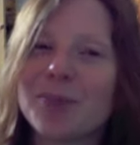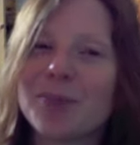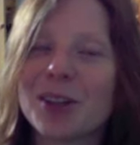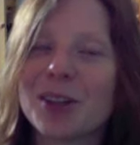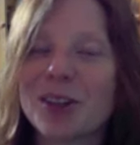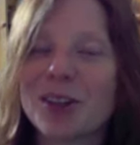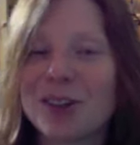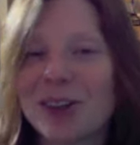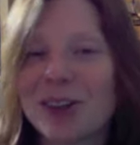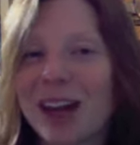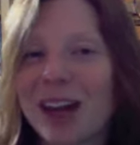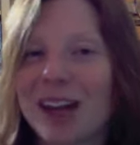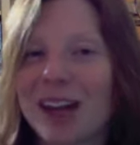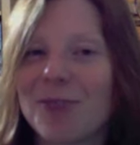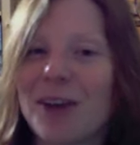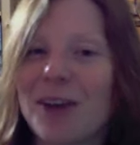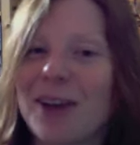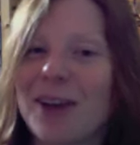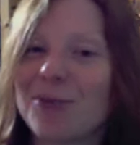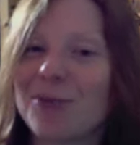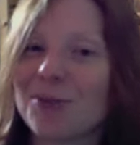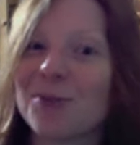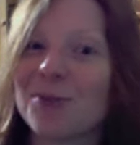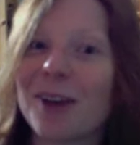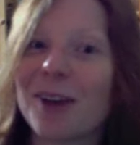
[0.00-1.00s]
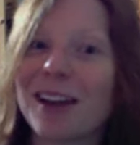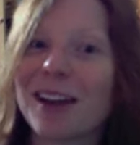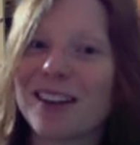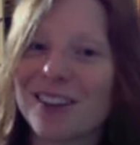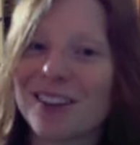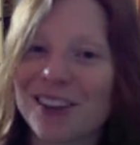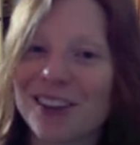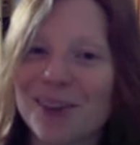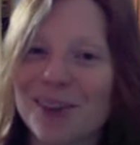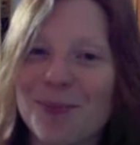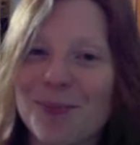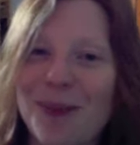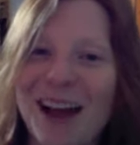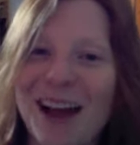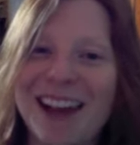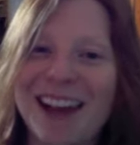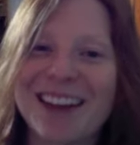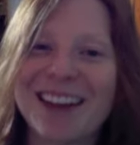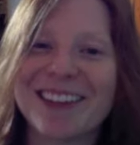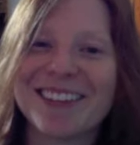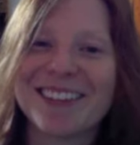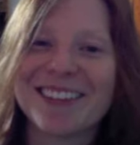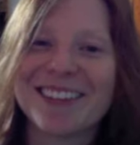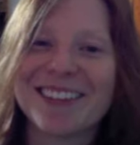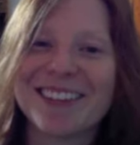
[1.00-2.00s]
you kind of have to find a good
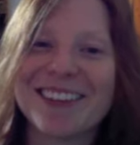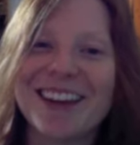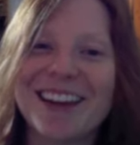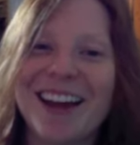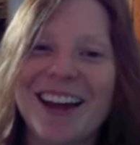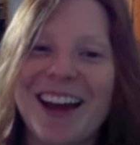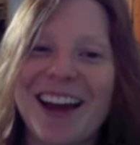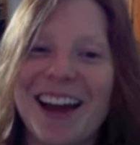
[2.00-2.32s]
balance.